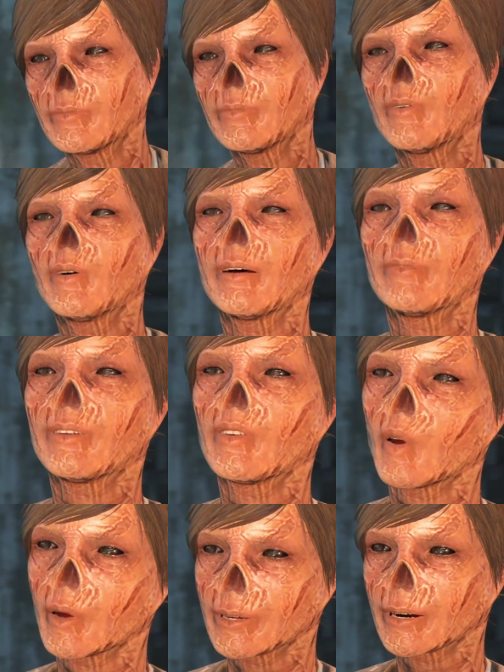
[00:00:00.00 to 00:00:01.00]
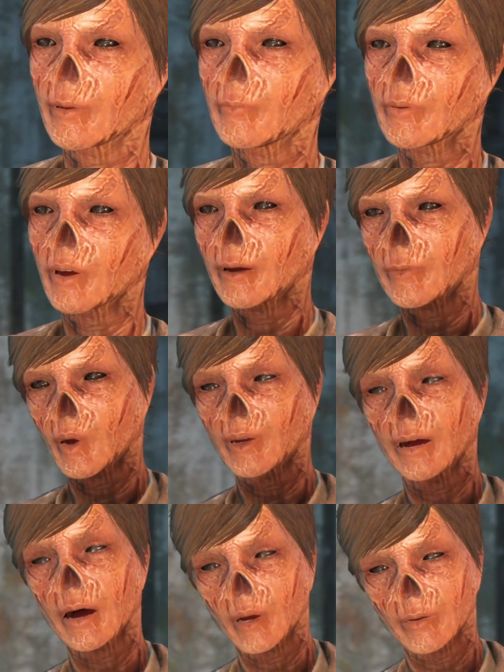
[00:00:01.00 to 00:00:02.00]
You get those lumbering
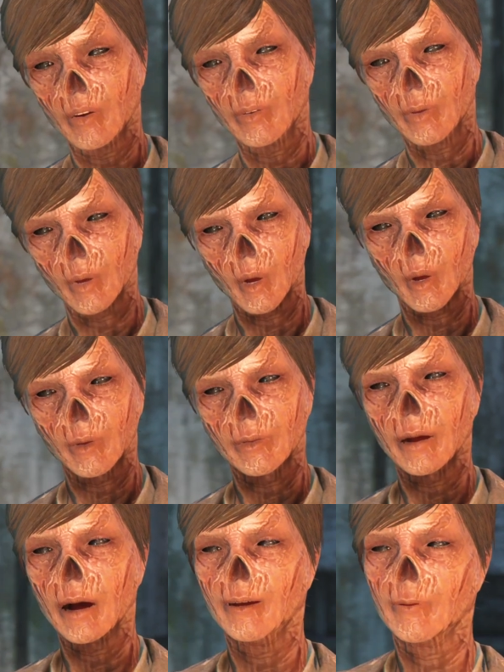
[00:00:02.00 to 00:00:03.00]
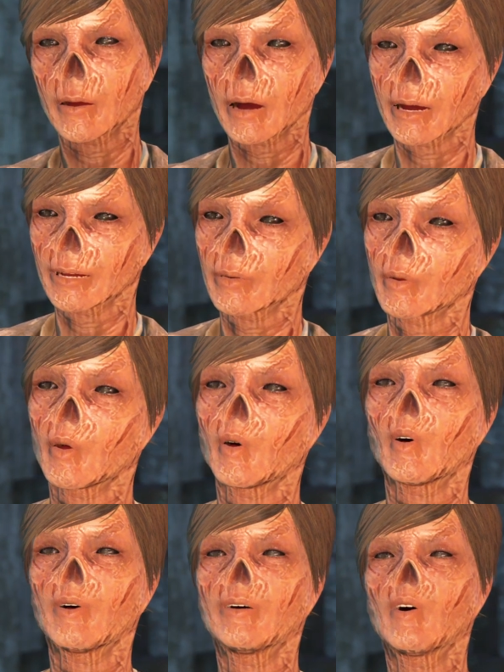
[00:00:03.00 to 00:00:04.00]
brutes out of there, I'll pay you
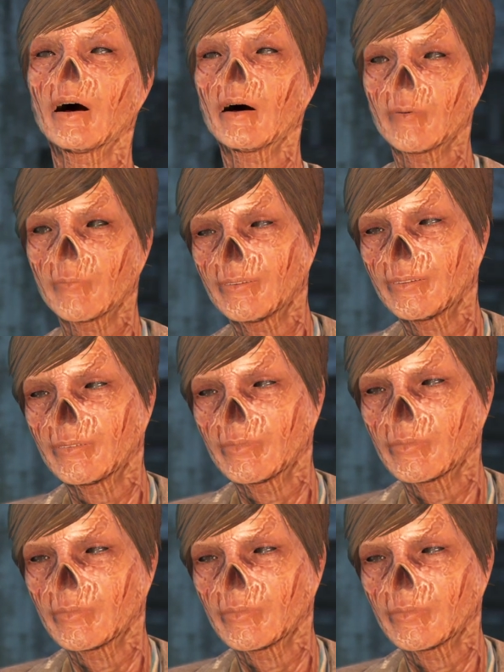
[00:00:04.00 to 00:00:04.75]
200 caps.